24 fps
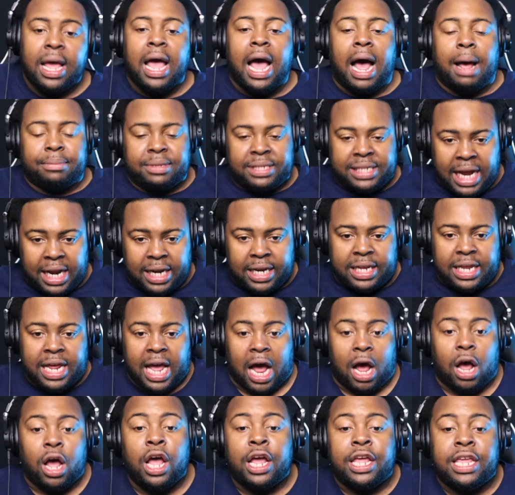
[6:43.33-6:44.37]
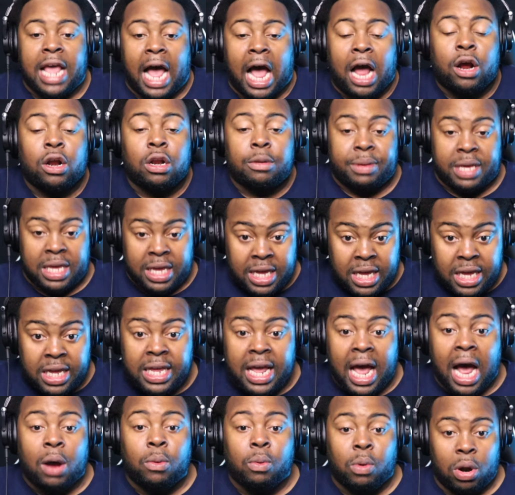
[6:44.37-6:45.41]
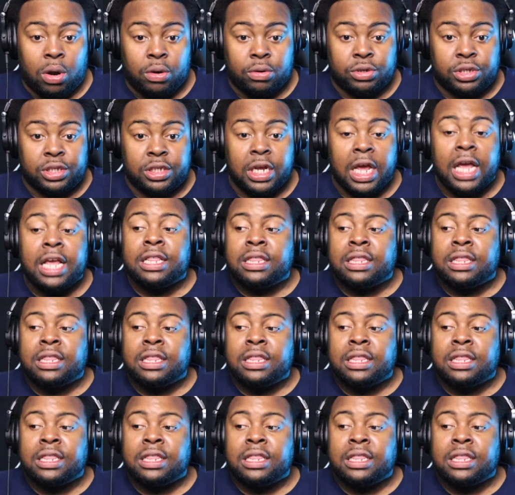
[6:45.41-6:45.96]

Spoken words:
I'm telling y'all, y'all going to be eating y'all words.